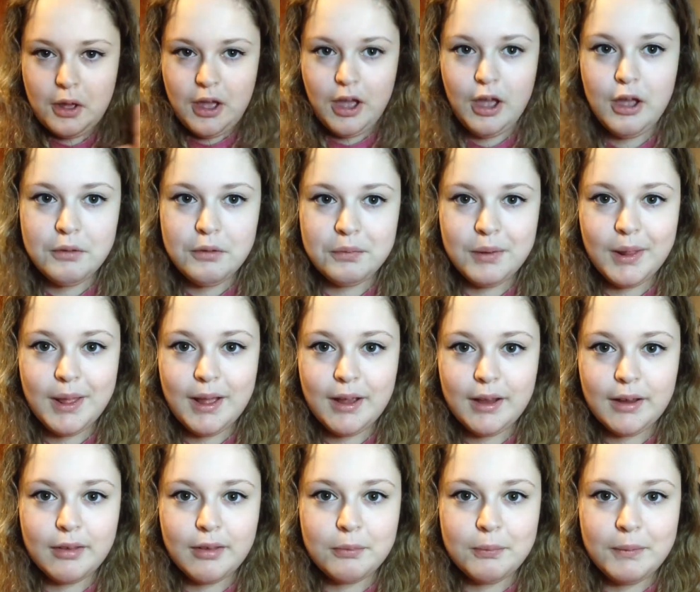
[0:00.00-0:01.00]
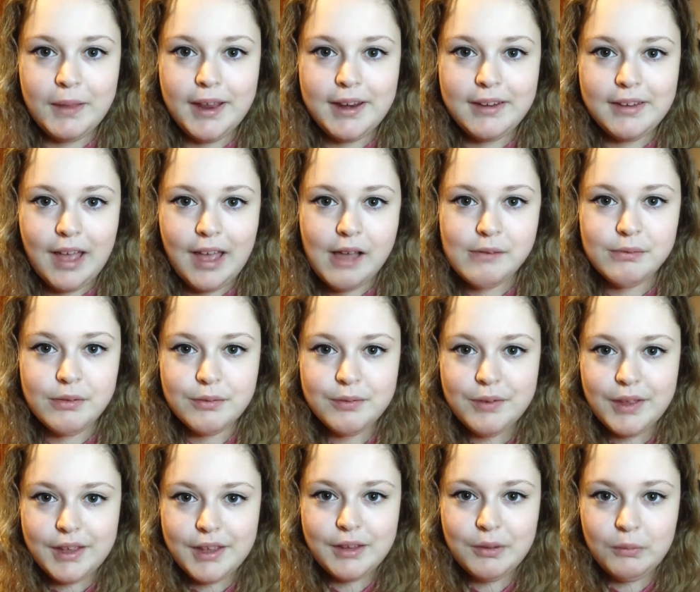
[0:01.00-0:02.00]
Hopefully I explained
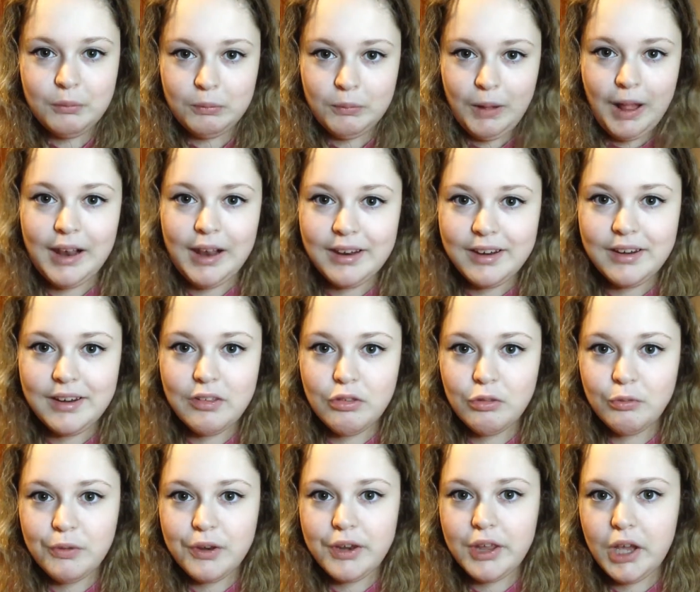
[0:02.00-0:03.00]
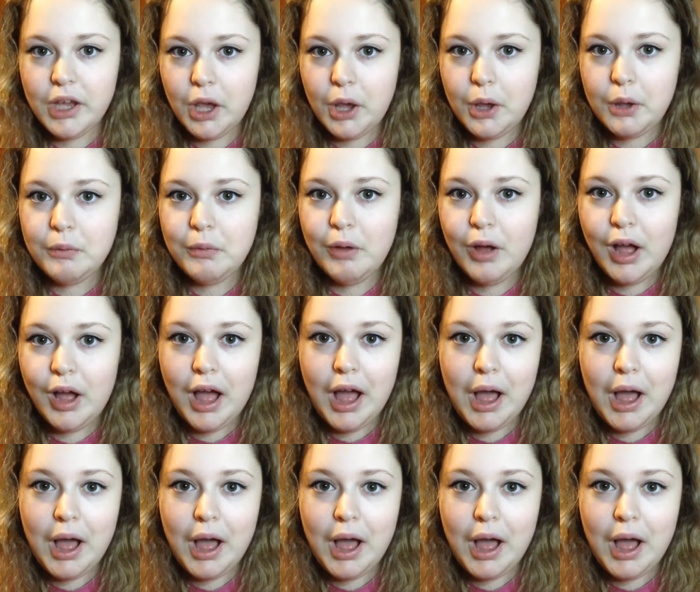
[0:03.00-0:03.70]
everything well in this video.